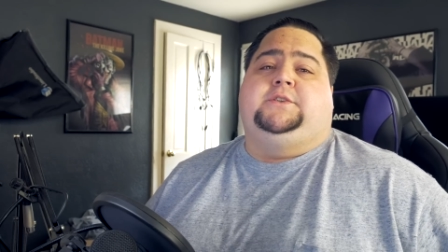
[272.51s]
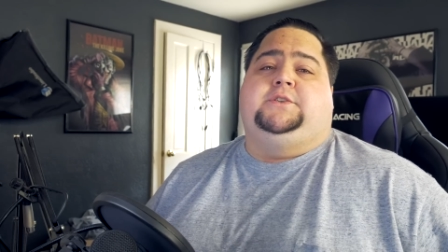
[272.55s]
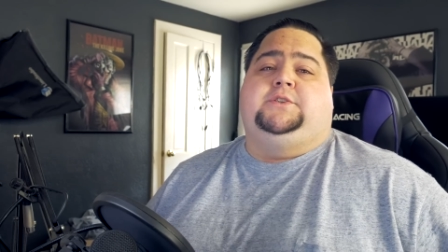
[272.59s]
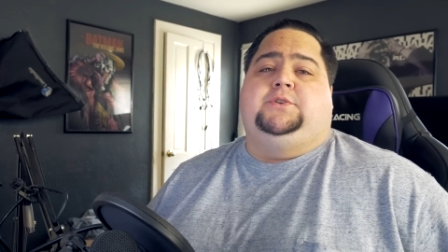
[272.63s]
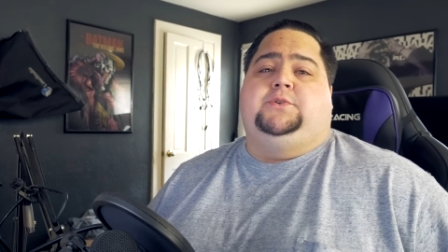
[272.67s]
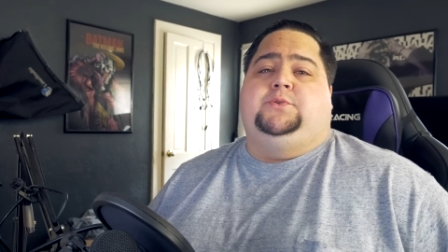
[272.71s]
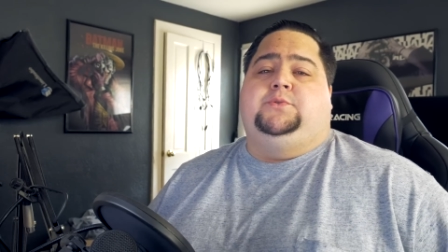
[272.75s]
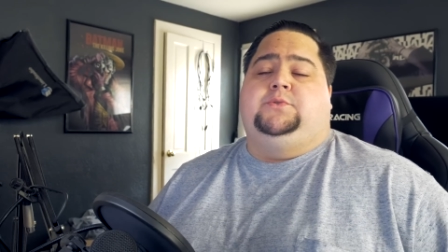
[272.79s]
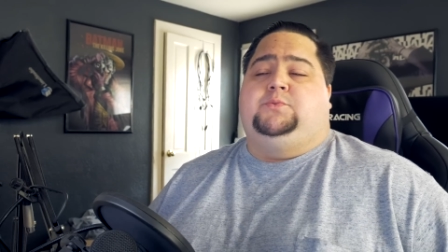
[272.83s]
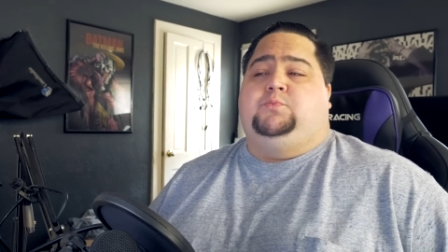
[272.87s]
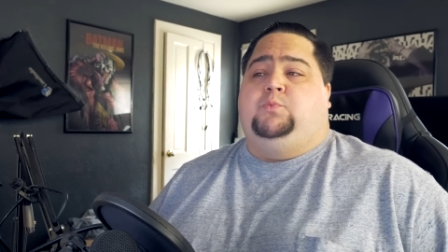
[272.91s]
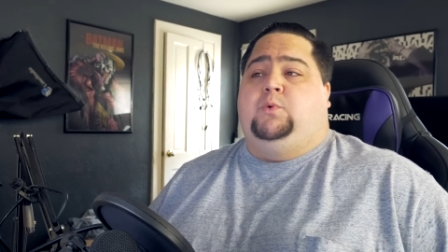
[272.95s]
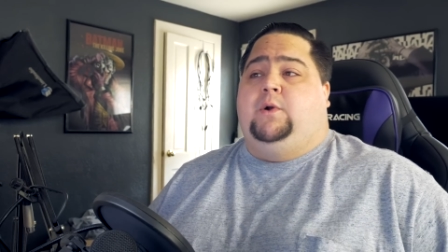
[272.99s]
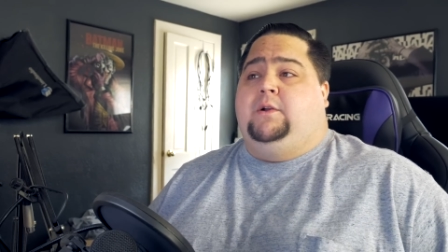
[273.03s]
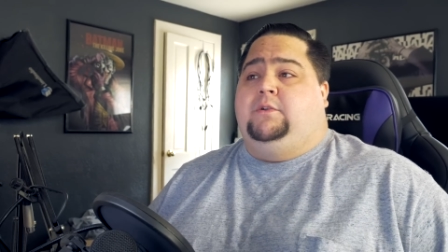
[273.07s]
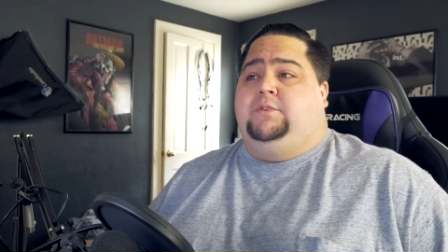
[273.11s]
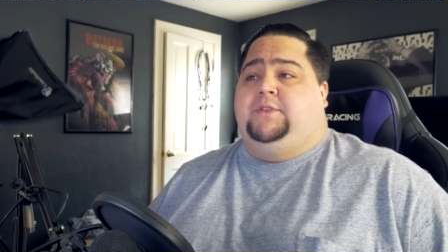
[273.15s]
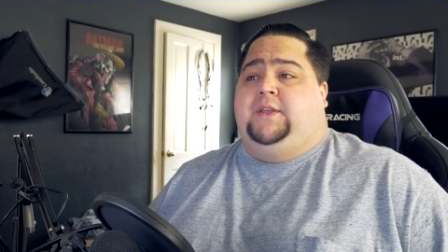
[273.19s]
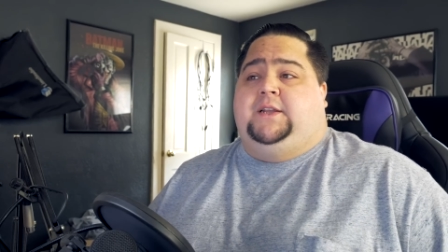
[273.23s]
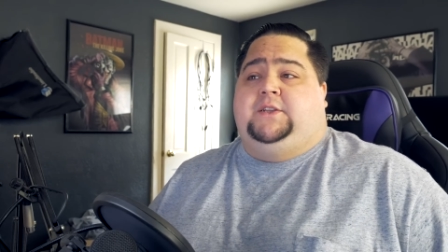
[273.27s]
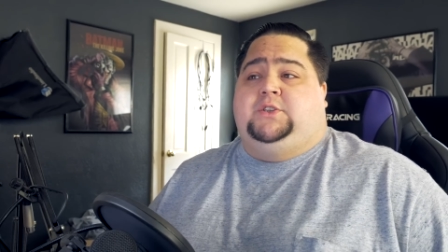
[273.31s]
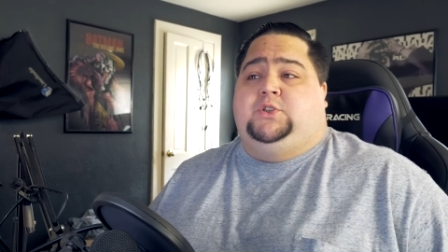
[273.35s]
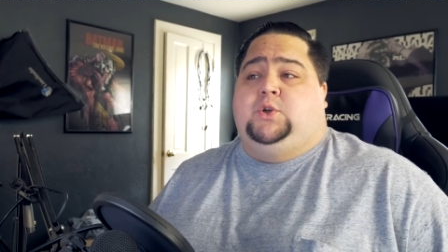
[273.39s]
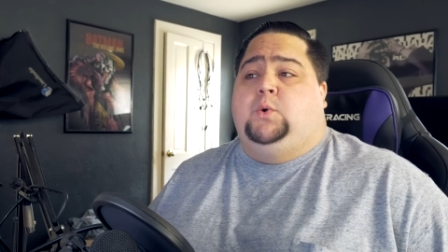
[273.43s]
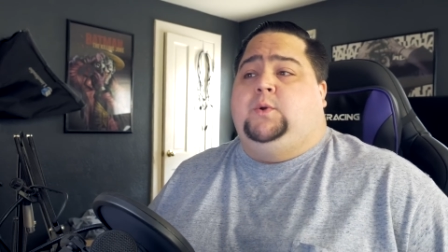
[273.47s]
to use where
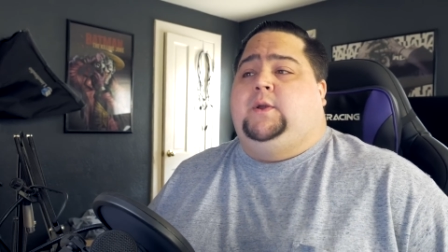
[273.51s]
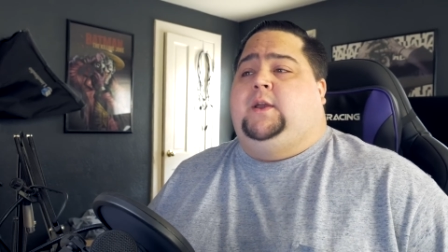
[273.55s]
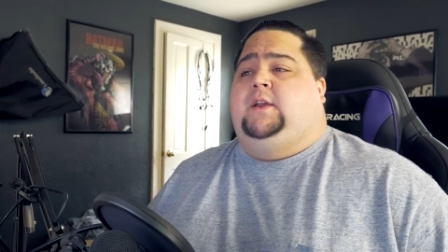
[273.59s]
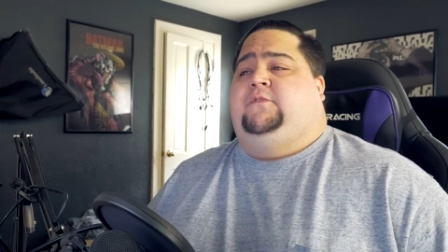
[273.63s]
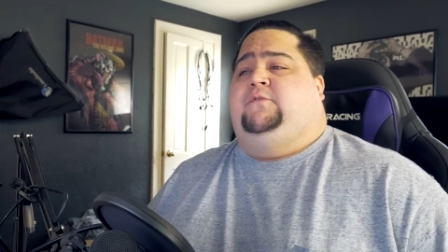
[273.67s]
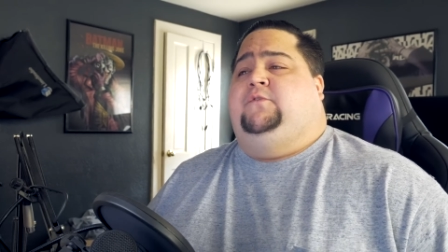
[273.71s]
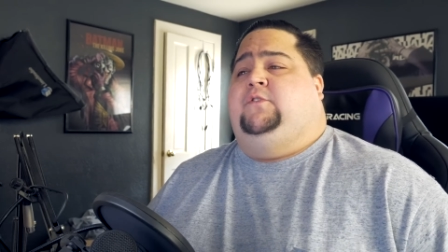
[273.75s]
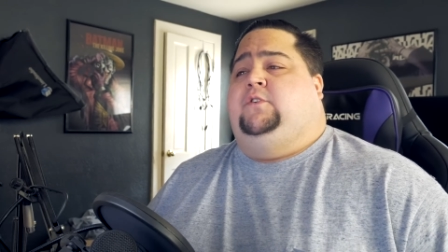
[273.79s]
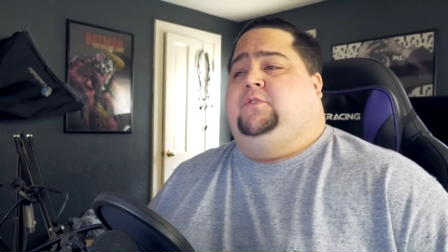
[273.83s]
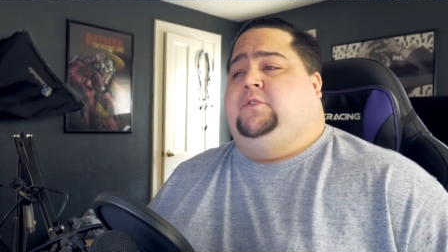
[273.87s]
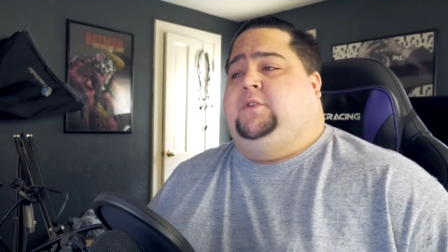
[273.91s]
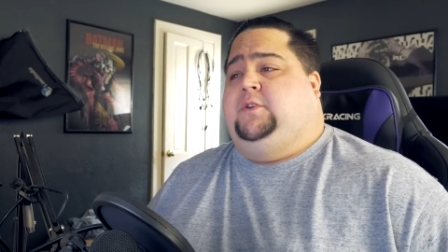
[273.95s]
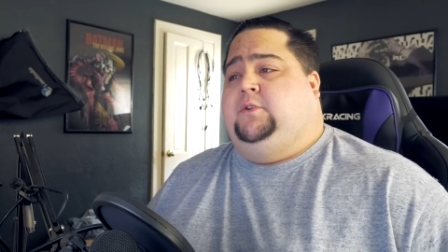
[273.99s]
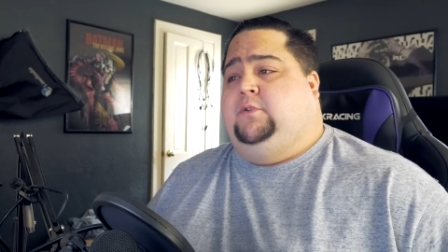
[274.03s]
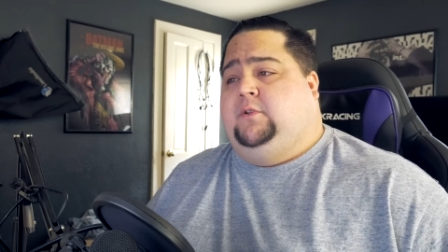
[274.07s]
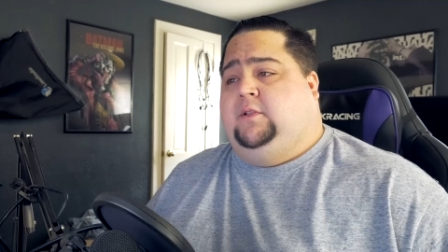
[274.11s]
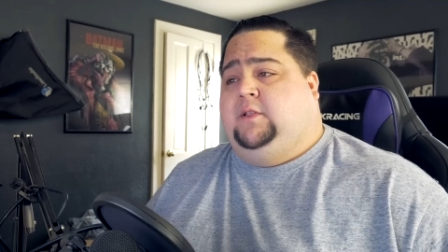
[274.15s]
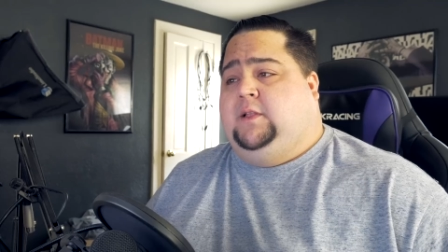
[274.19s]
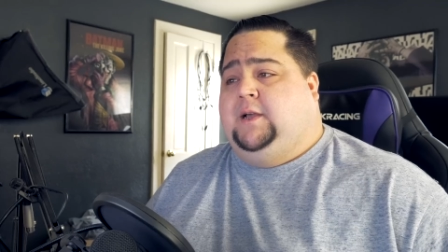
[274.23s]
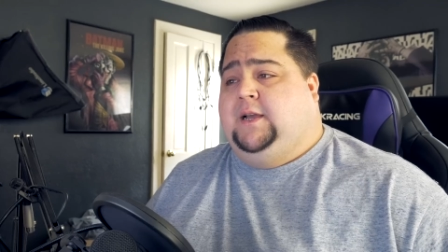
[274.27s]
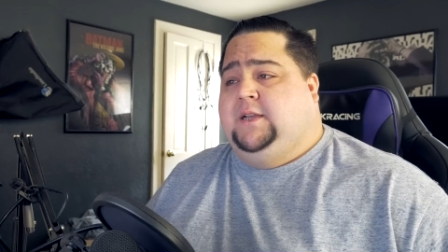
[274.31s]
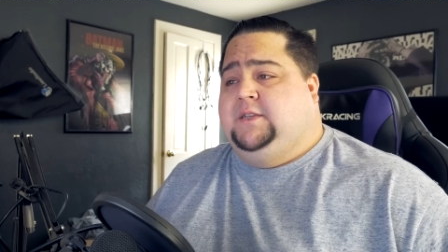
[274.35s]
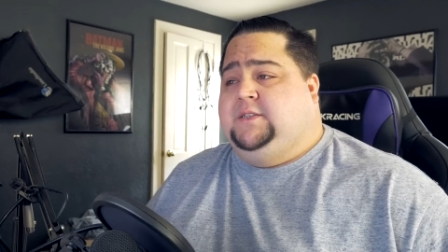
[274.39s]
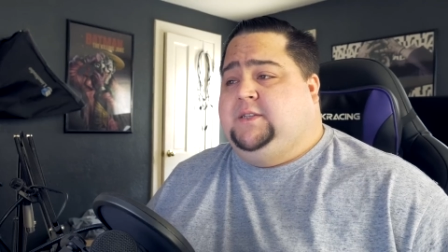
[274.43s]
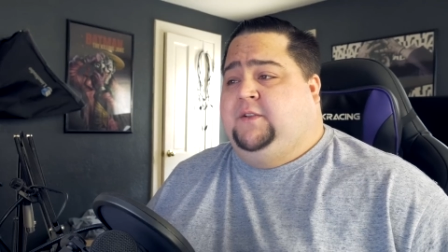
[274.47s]
they don't get fully
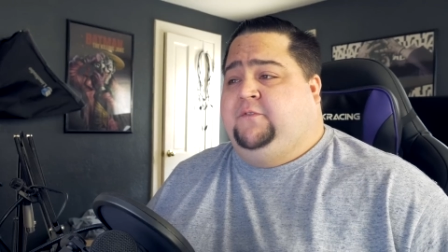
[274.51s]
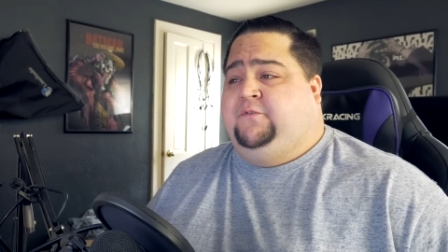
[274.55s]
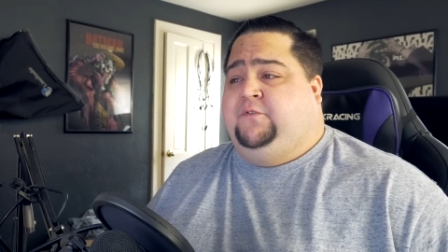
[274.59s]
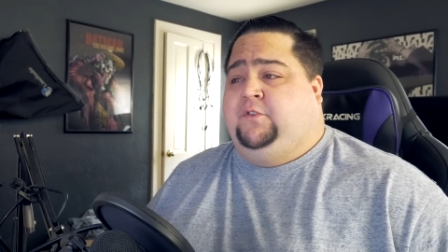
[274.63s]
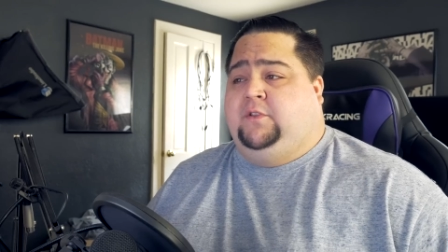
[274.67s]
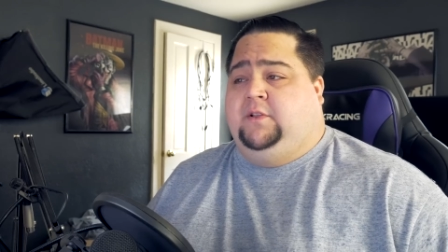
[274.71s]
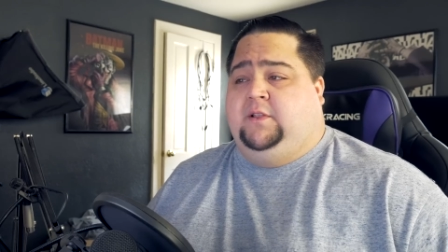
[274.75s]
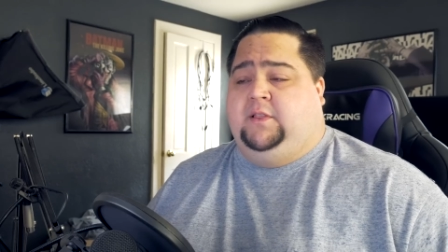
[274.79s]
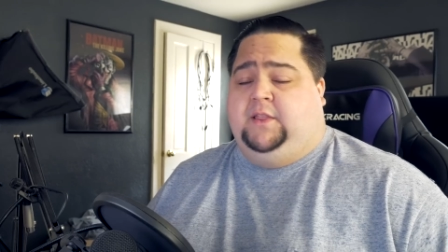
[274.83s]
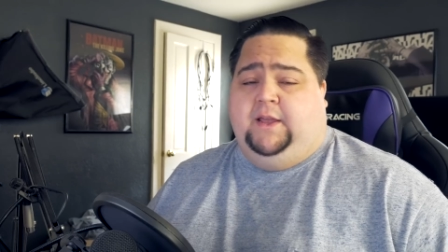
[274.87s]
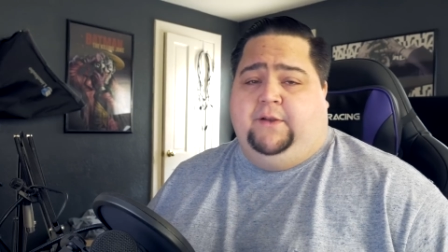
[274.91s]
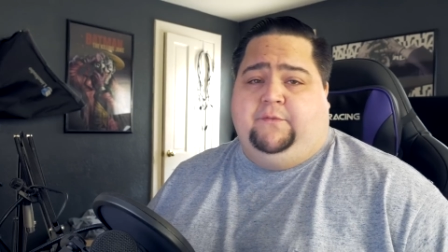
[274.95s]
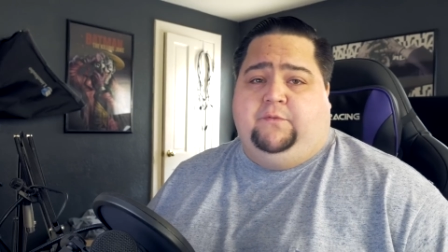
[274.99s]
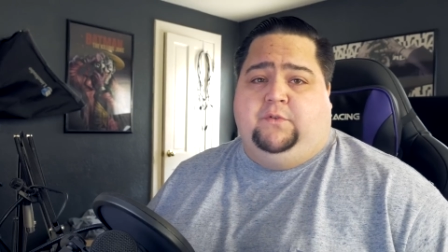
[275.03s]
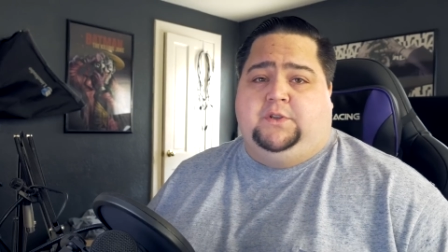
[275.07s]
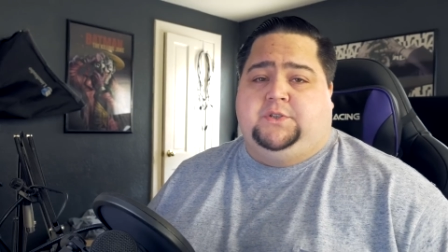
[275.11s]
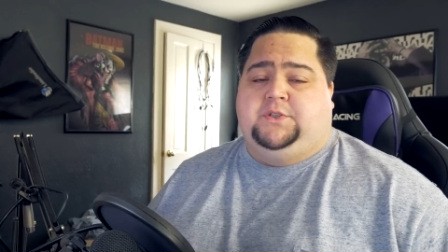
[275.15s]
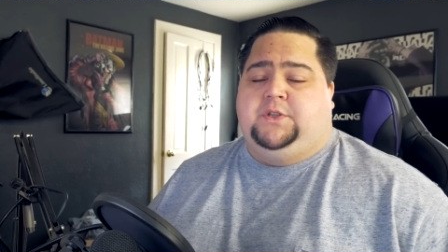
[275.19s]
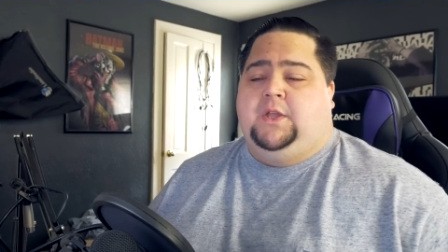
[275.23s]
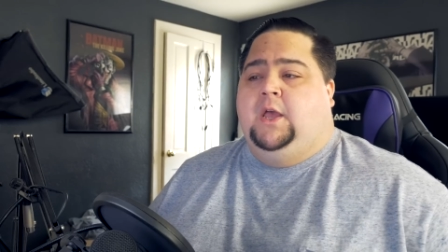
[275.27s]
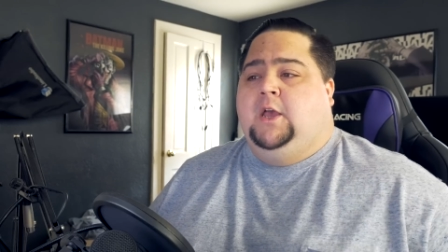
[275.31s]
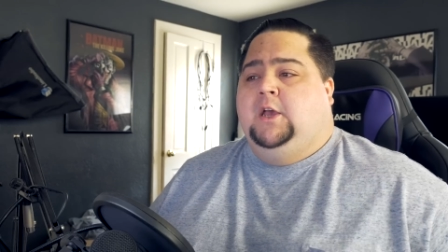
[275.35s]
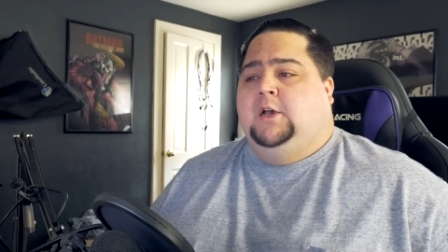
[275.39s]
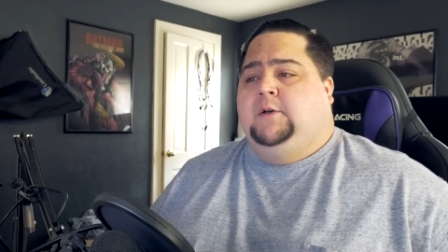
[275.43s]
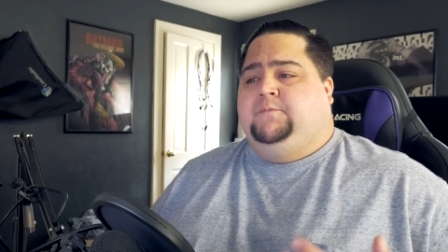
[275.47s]
utilized and fully leveraged.